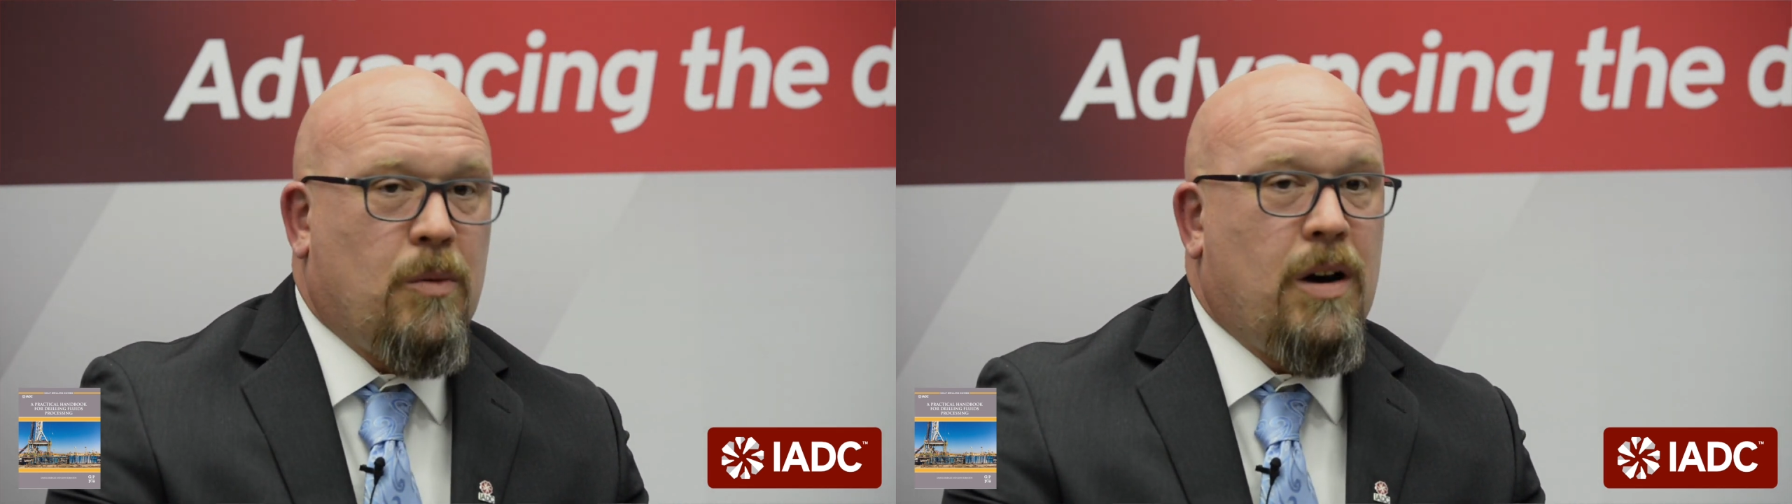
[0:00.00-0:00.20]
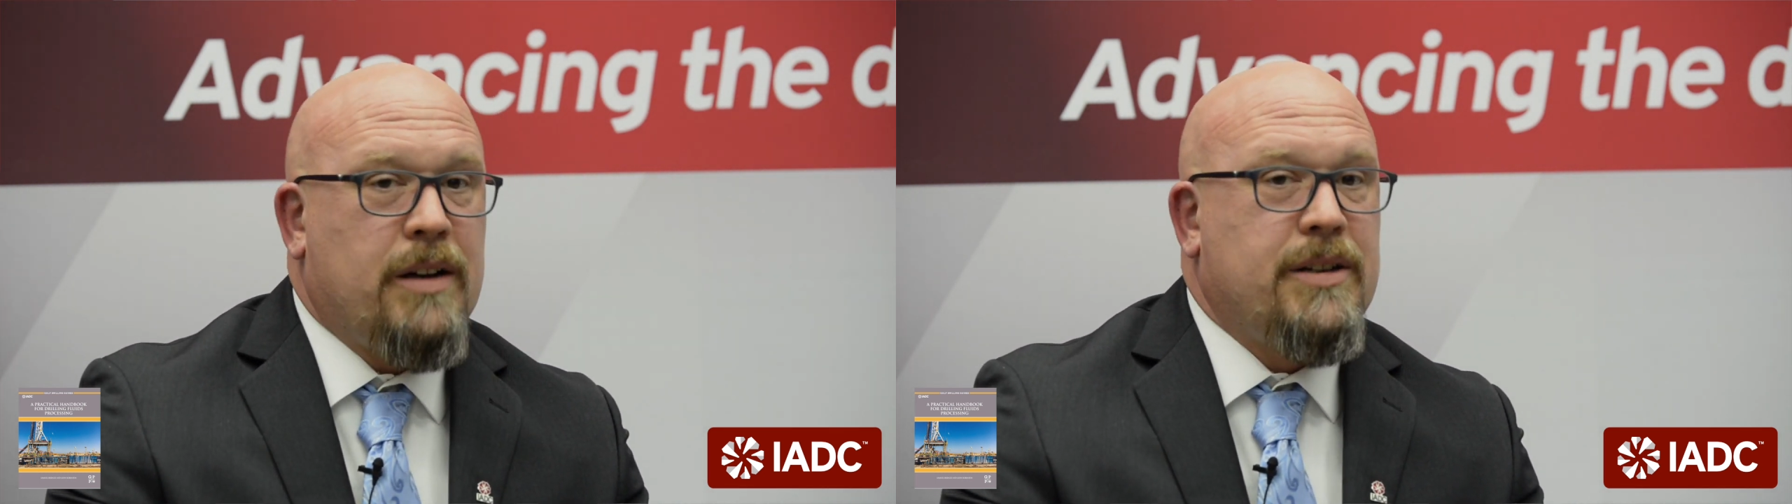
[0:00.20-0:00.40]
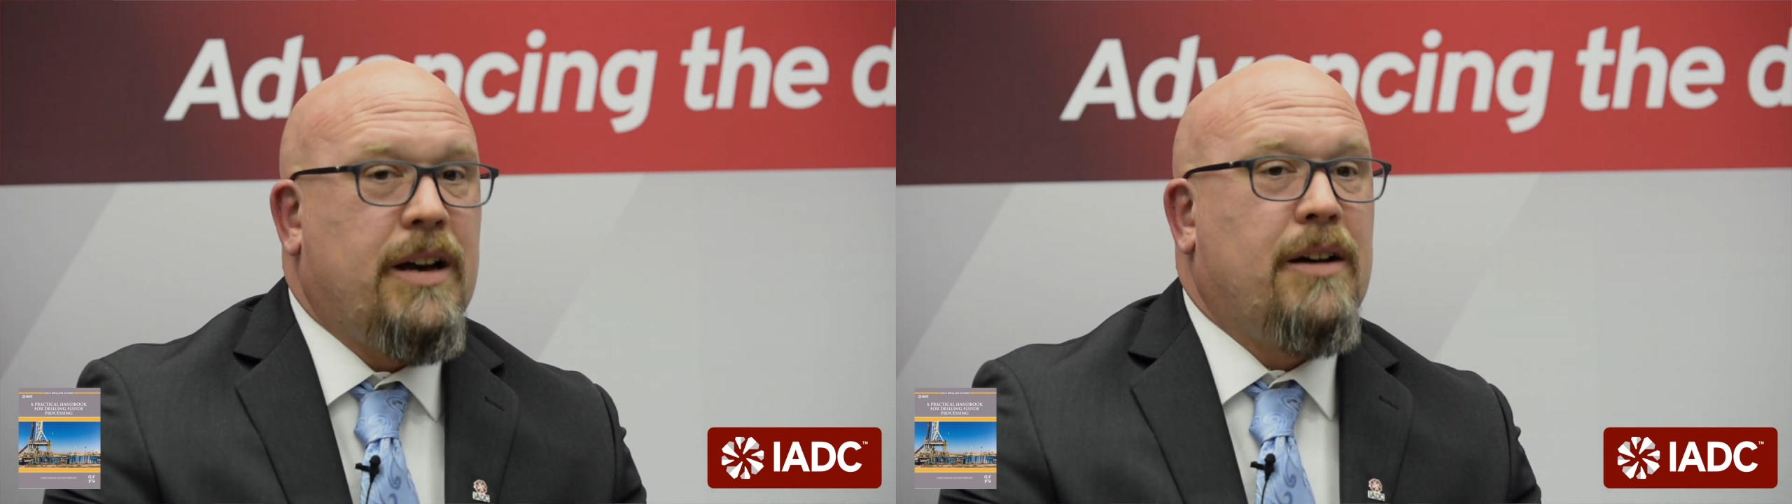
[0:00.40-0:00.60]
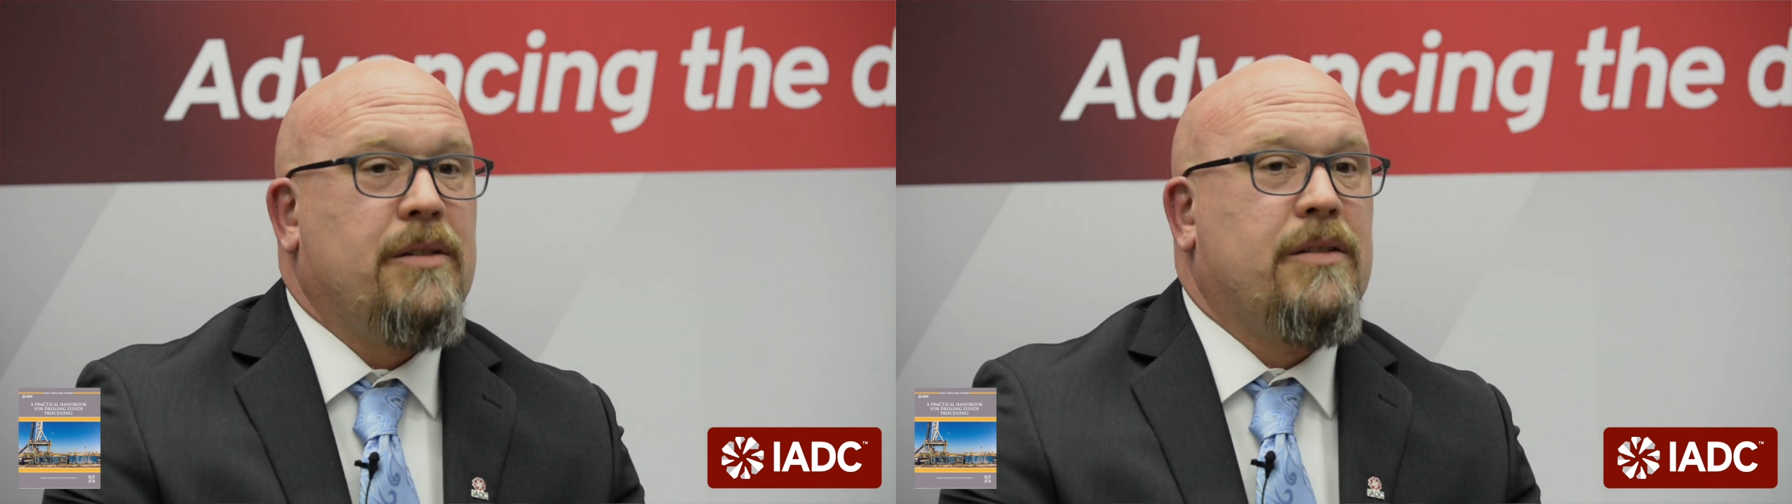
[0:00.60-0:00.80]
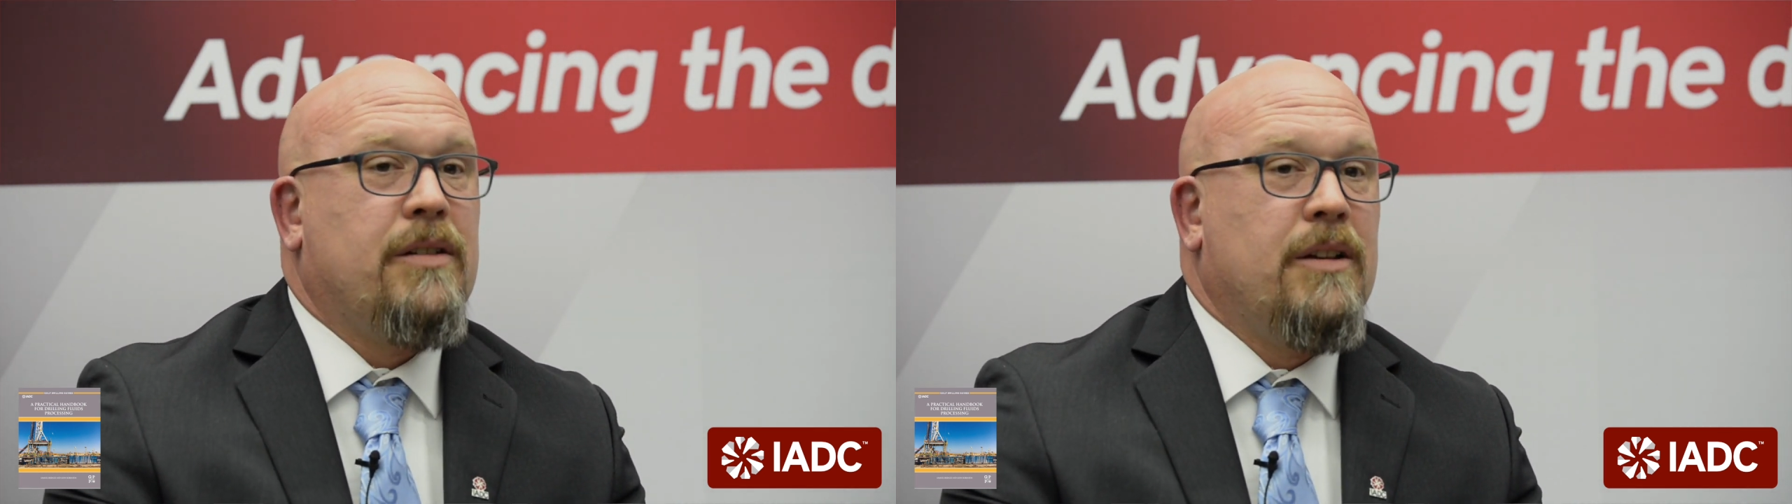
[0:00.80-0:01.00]

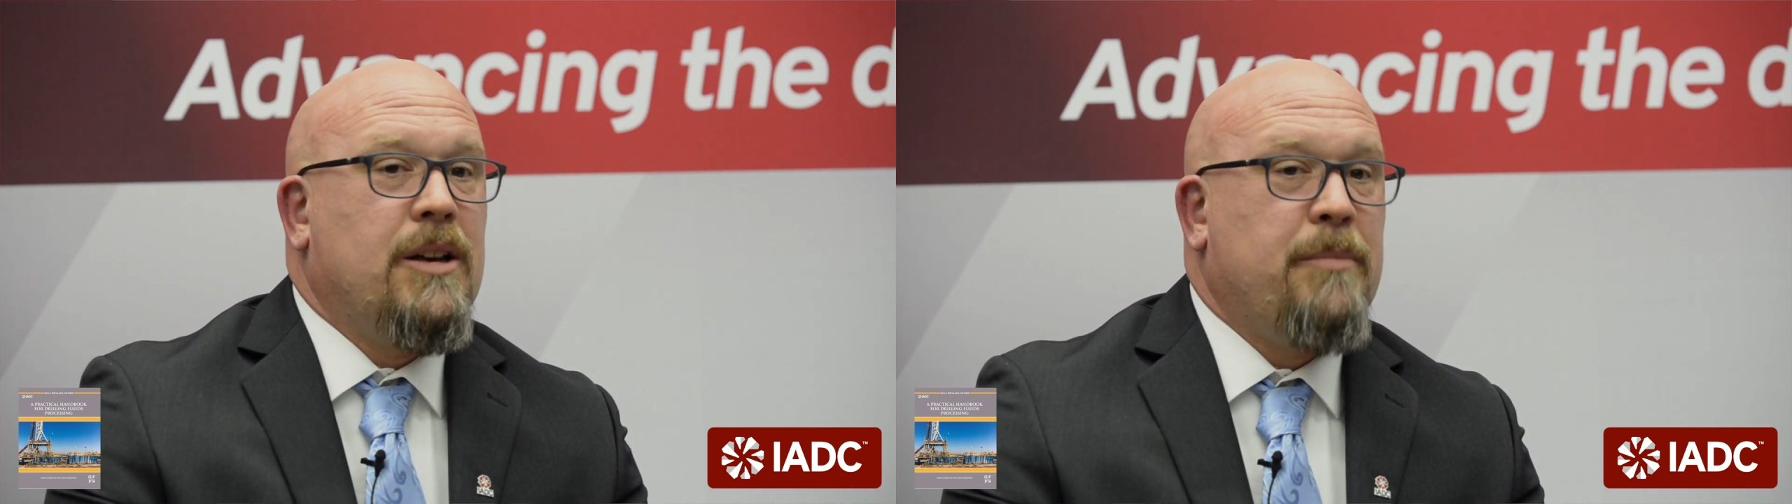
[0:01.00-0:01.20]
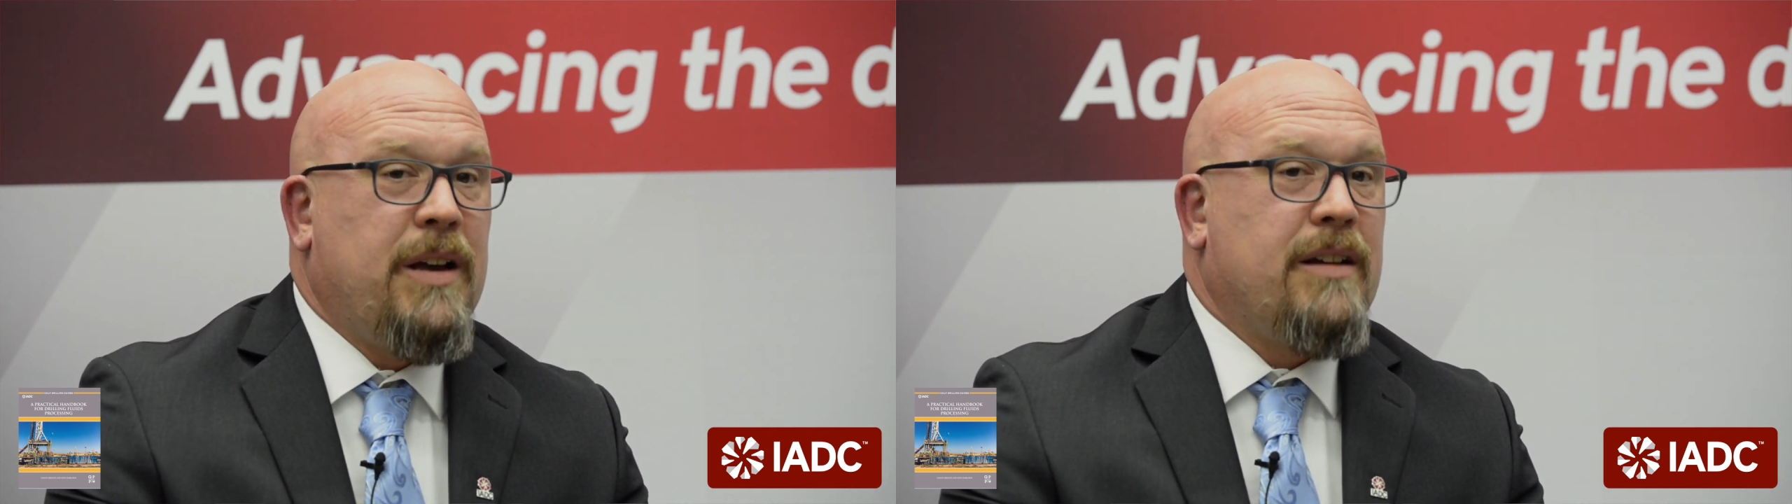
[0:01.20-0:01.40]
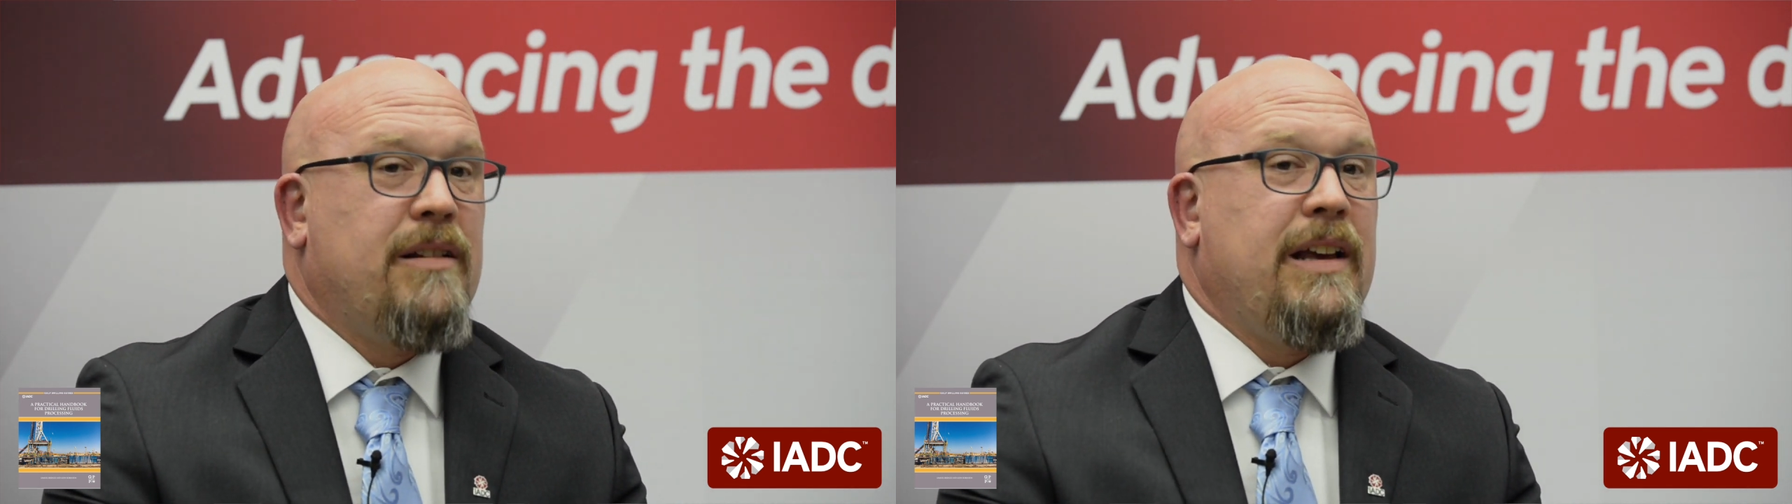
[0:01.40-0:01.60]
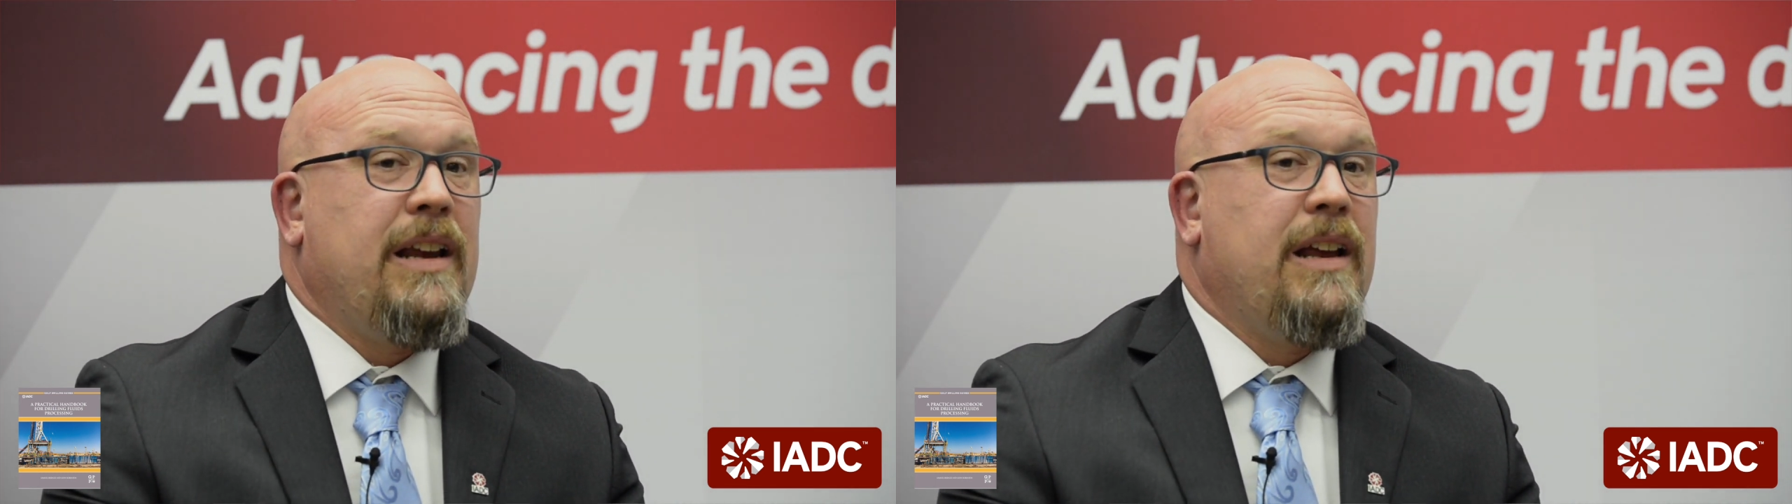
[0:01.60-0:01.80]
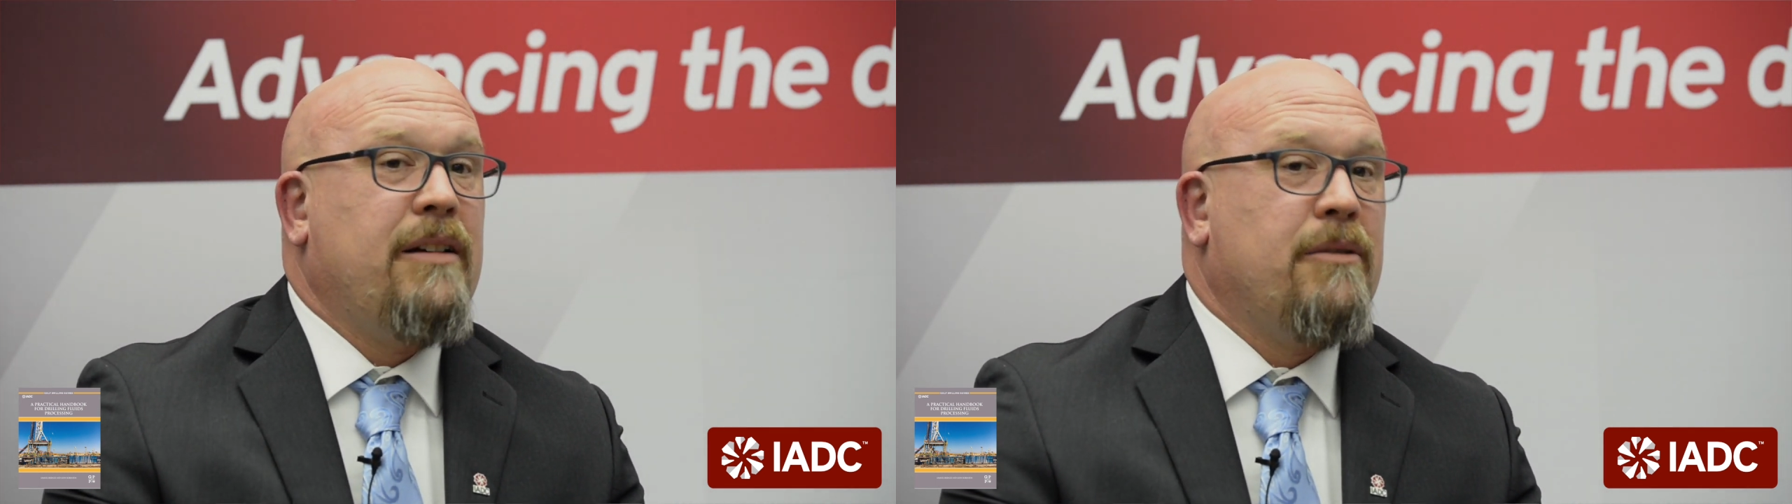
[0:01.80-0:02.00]
washouts, pit
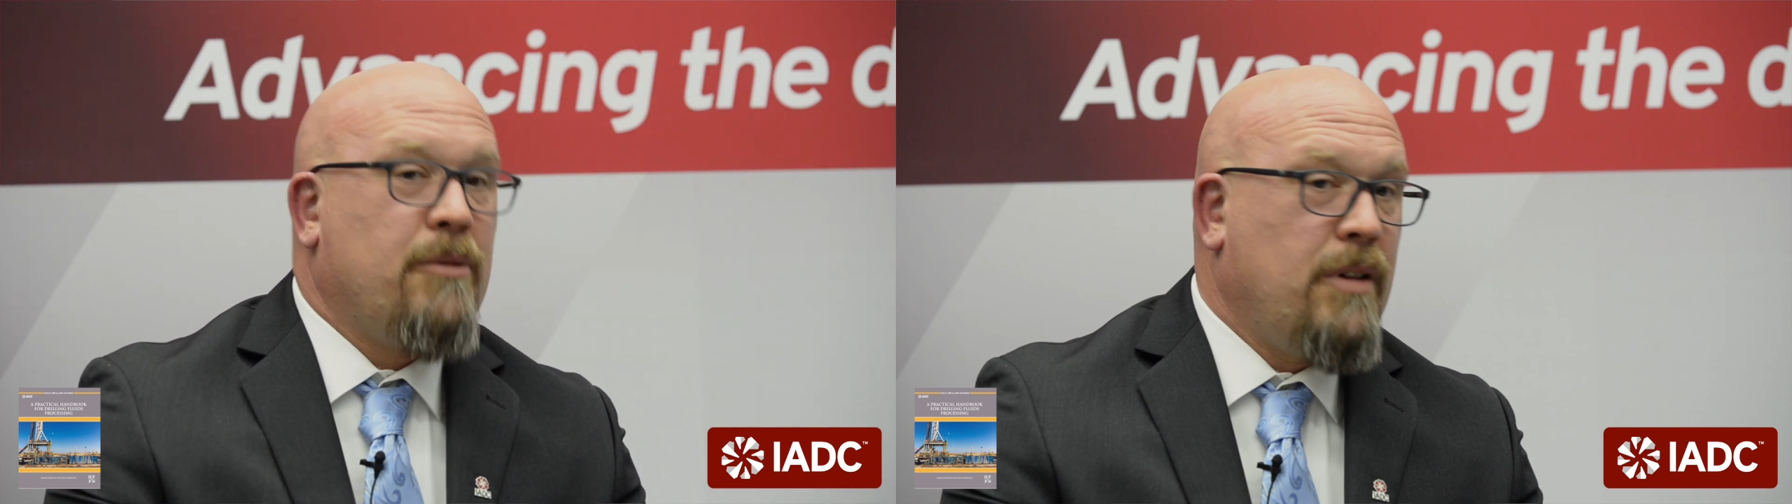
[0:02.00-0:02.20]
cleaning,